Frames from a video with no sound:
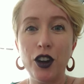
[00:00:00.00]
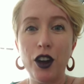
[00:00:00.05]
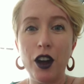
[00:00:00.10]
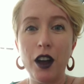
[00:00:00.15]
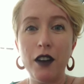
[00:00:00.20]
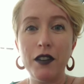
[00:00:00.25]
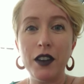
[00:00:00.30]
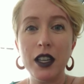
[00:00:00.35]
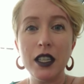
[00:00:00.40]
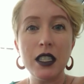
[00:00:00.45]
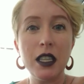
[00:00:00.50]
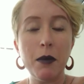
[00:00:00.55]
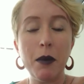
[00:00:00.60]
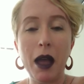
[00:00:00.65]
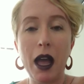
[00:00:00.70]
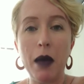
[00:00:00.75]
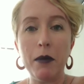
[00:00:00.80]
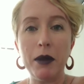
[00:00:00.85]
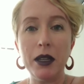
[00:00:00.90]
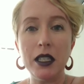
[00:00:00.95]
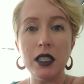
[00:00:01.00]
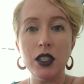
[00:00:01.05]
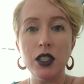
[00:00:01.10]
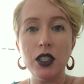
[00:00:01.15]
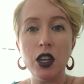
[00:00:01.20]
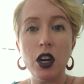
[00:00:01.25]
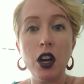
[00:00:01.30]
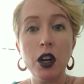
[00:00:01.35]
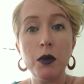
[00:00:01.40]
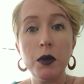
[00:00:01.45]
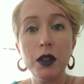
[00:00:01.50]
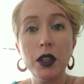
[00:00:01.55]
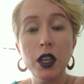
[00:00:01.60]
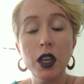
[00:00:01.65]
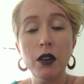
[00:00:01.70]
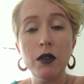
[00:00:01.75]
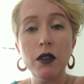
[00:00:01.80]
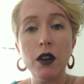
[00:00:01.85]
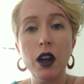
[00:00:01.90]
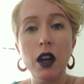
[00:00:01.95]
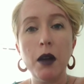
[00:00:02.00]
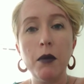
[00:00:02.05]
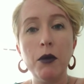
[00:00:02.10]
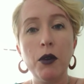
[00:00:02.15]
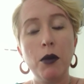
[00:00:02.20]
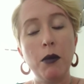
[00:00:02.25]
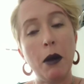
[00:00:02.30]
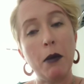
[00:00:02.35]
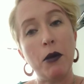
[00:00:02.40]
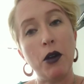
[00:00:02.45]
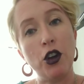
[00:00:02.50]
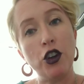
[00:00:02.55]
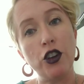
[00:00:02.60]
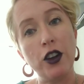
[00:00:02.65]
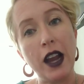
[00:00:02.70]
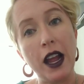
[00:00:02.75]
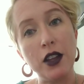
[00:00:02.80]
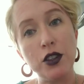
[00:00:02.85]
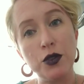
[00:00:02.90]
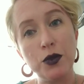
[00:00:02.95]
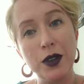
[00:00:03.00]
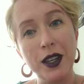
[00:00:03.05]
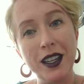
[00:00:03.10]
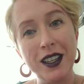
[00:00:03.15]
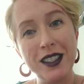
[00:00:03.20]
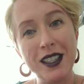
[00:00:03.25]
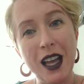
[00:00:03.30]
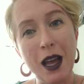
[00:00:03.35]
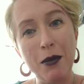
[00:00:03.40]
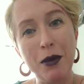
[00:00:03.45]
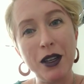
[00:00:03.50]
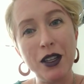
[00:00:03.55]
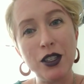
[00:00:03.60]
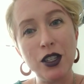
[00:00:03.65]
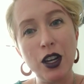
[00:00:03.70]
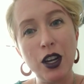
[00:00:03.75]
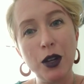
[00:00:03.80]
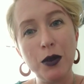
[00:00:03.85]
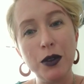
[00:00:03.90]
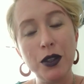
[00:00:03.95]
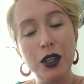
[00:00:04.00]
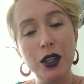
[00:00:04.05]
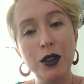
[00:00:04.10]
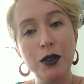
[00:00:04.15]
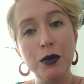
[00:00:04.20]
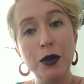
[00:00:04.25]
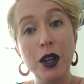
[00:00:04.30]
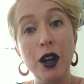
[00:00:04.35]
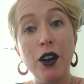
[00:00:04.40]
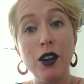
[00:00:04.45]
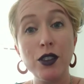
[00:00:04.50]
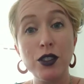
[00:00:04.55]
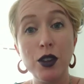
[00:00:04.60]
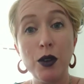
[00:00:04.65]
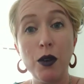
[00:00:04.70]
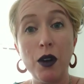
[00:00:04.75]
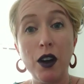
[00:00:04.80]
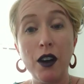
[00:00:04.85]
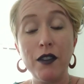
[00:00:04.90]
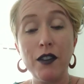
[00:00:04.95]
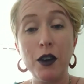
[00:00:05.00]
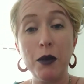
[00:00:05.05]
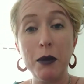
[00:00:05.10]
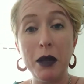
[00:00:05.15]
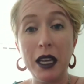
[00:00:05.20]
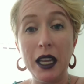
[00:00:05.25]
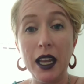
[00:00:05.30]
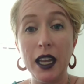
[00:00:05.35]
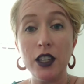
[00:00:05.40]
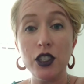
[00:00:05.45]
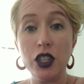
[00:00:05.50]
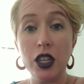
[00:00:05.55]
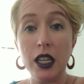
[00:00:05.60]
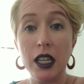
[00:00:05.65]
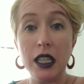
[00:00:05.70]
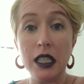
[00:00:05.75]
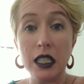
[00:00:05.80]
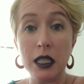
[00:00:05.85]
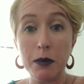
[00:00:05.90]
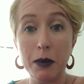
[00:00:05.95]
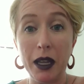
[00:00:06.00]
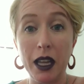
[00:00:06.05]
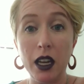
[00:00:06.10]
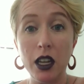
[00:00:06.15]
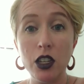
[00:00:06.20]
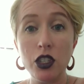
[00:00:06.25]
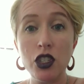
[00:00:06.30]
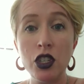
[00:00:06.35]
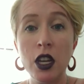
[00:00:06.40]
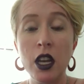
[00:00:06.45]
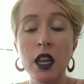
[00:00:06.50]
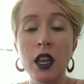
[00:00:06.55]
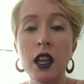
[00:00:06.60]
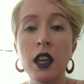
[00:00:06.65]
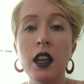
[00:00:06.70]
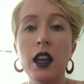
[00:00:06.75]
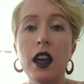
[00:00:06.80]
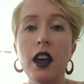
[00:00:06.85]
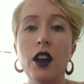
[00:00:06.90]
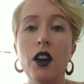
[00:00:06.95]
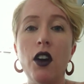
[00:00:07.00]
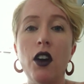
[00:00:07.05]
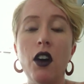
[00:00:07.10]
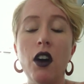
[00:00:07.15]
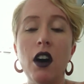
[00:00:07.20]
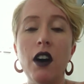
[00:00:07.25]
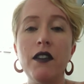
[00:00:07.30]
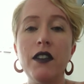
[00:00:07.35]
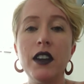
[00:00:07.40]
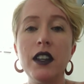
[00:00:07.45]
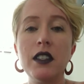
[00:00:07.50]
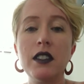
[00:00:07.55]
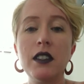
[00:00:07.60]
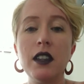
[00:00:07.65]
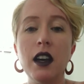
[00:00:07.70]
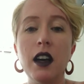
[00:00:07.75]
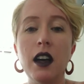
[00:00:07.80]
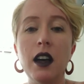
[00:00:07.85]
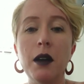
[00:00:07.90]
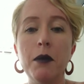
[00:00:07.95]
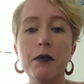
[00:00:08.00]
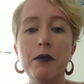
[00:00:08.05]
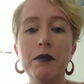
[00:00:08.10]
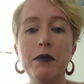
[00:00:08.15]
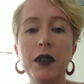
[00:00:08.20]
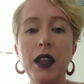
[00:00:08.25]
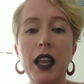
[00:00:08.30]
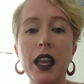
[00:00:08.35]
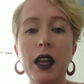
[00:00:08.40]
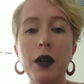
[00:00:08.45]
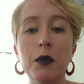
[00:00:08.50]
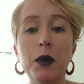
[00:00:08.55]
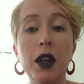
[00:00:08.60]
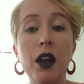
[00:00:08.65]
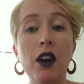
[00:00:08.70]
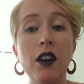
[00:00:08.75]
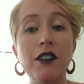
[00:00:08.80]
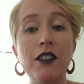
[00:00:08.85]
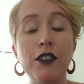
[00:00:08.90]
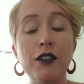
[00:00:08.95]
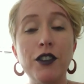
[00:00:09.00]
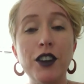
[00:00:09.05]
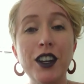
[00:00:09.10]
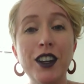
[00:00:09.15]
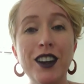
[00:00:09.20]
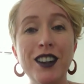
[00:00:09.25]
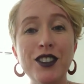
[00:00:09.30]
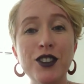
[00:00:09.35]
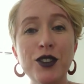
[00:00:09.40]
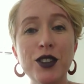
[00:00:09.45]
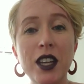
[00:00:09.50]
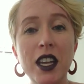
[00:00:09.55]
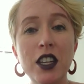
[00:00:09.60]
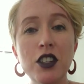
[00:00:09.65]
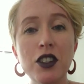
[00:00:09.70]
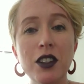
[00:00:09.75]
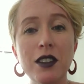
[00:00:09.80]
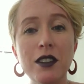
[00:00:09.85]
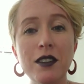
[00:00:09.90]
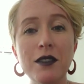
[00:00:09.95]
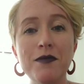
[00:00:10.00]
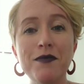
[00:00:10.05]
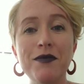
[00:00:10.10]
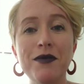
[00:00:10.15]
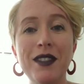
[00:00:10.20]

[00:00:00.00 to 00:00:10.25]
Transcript: our office. I'm happy to talk with you, or my partner Nazarene is happy to talk with you. We also offer mediation in Spanish at our office, and we offer free consultations.